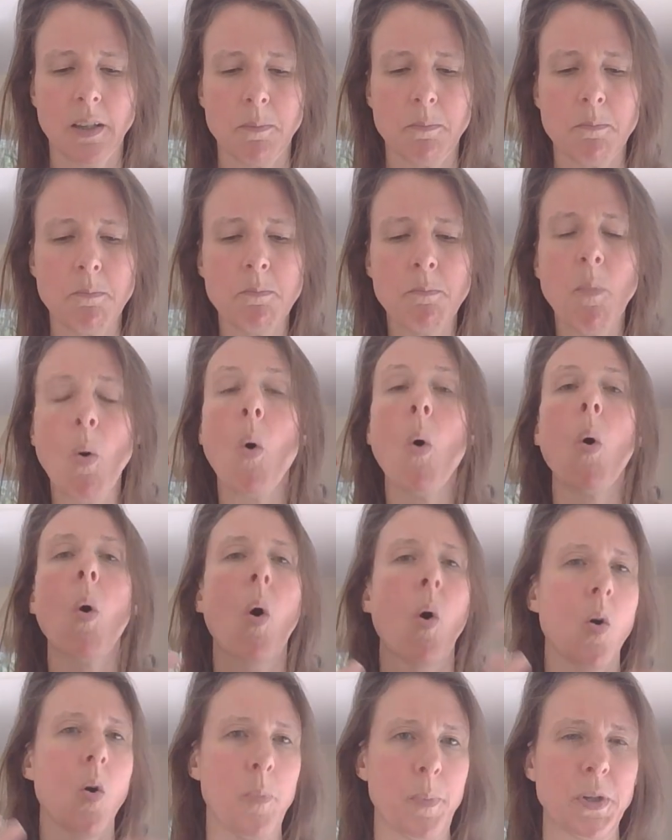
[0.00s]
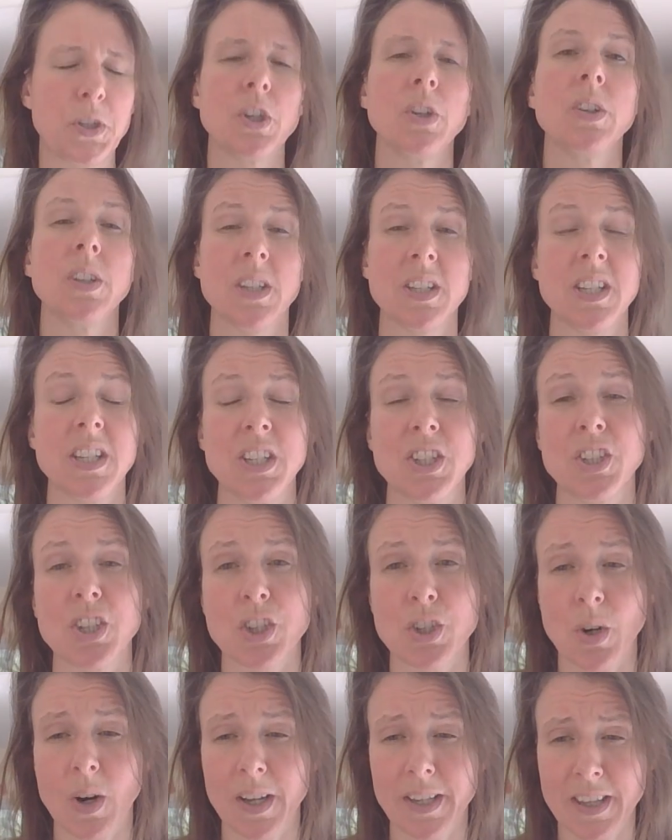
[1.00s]
more opportunities to
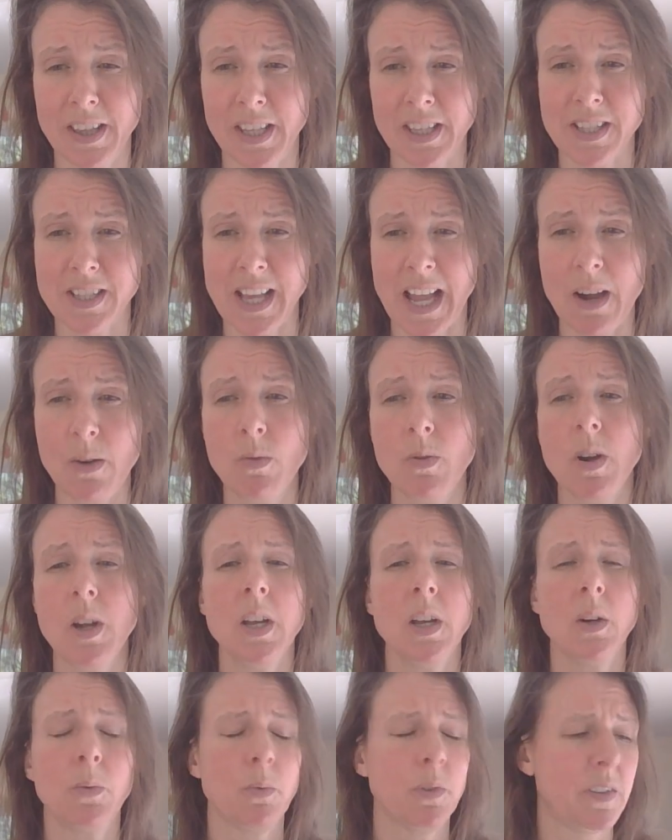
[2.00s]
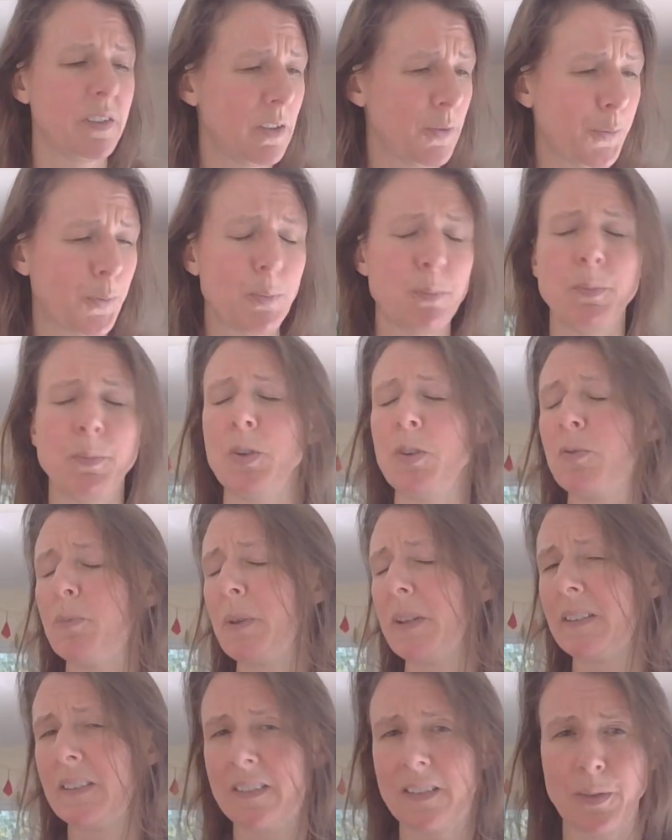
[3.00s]
try things out with different
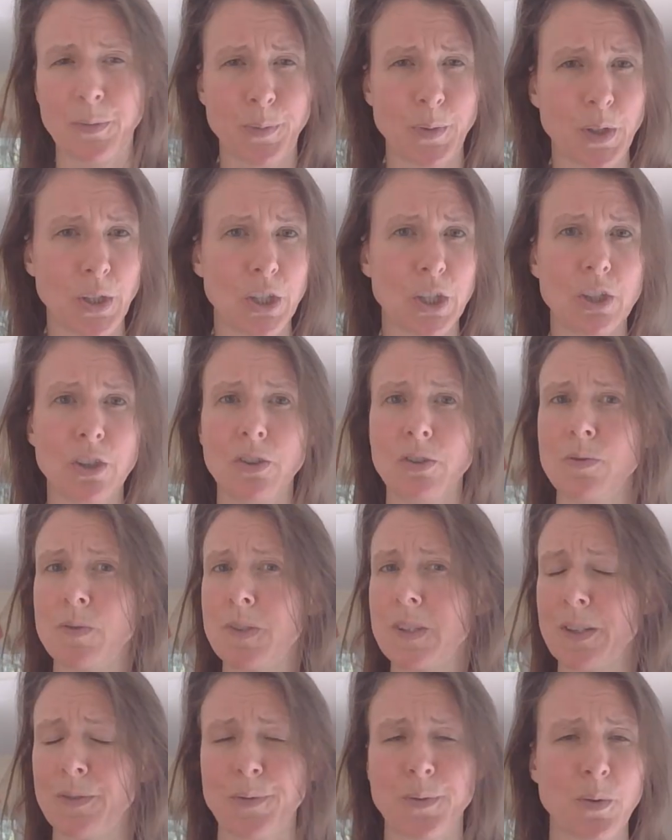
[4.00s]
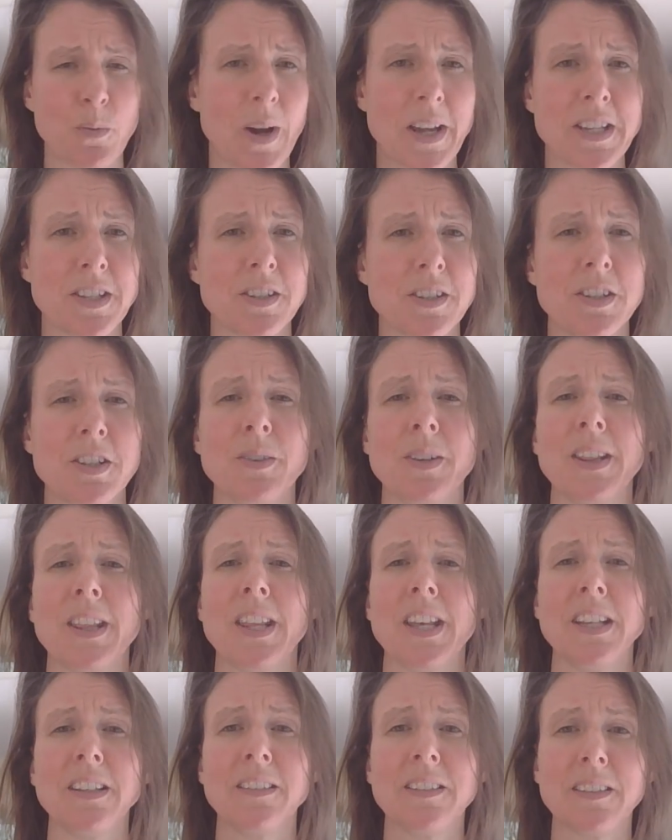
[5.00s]
movements, different cues, different ways of doing
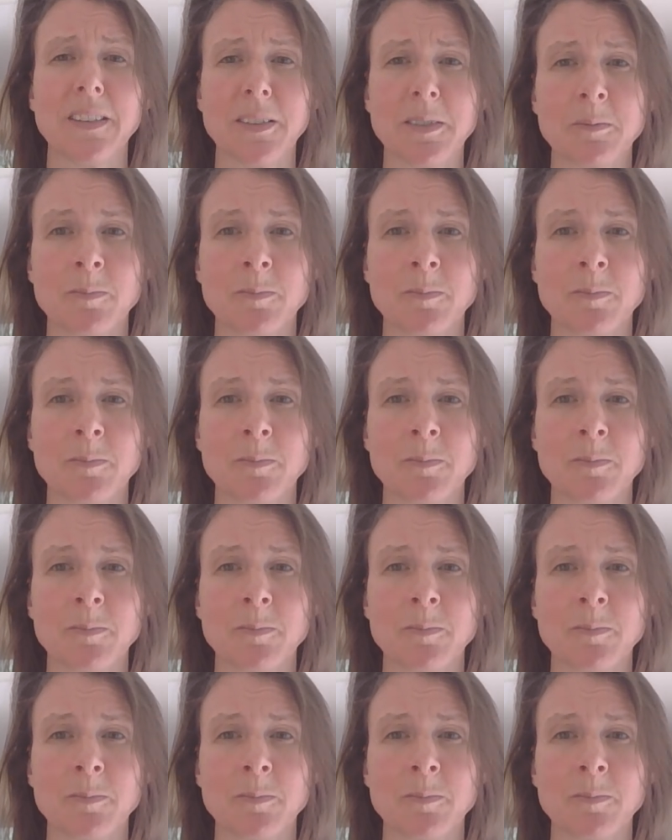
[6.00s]
things.